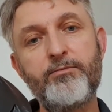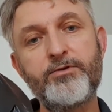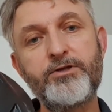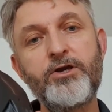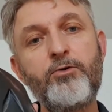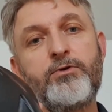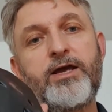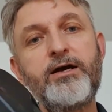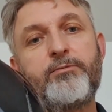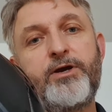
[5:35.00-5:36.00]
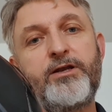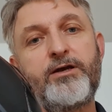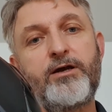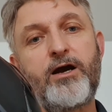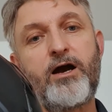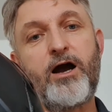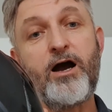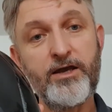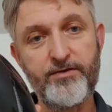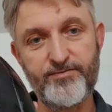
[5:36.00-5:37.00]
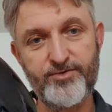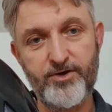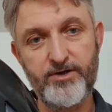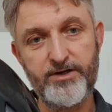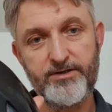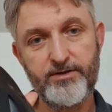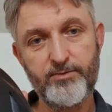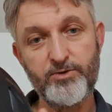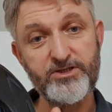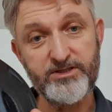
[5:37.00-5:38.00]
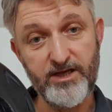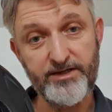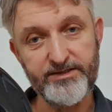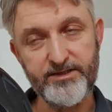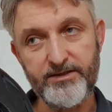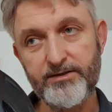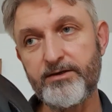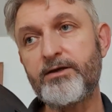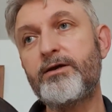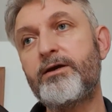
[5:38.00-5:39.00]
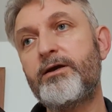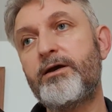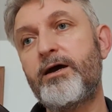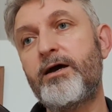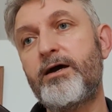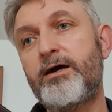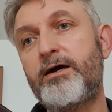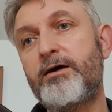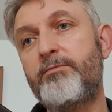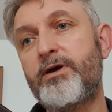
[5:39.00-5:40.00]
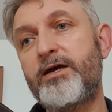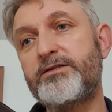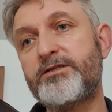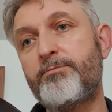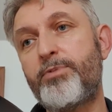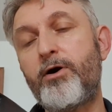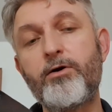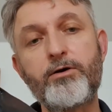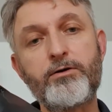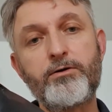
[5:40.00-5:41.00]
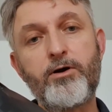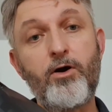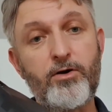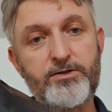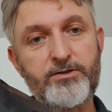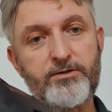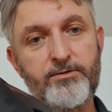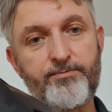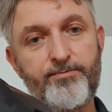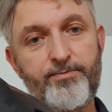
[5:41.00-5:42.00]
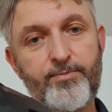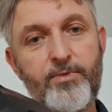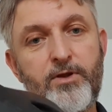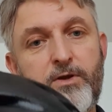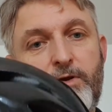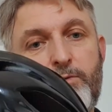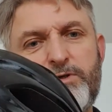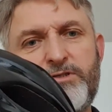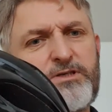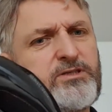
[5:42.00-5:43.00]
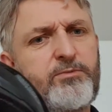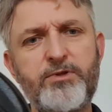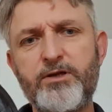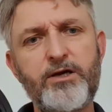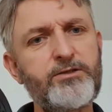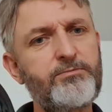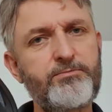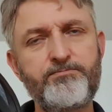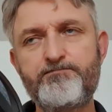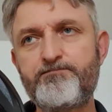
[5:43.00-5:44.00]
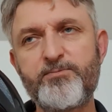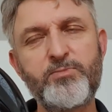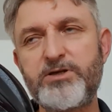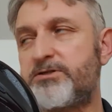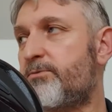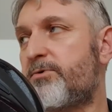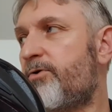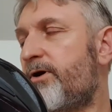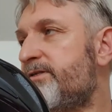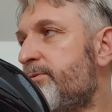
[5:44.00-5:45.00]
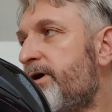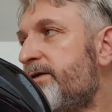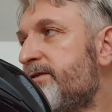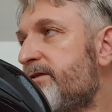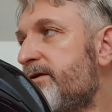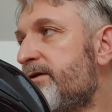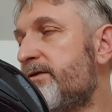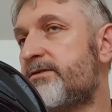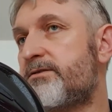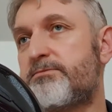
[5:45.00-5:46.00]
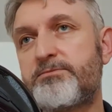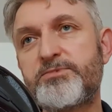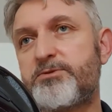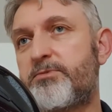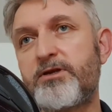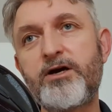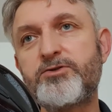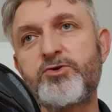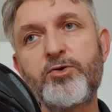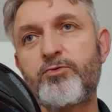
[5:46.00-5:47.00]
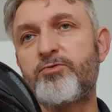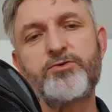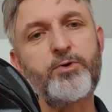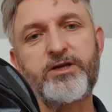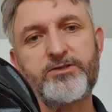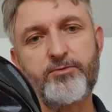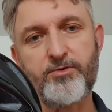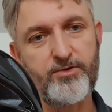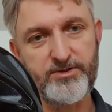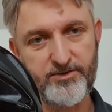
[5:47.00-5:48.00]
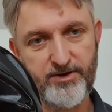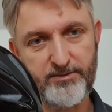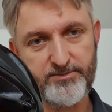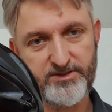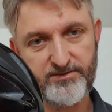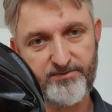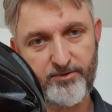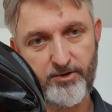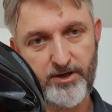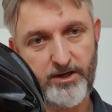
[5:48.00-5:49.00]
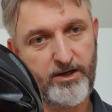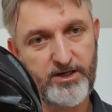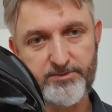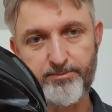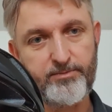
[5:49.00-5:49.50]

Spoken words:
The only helmet I have tried, which is lighter, is the POC Octal, which is something like, some crazy weight. I think it's something like 220, 230 grams for a large.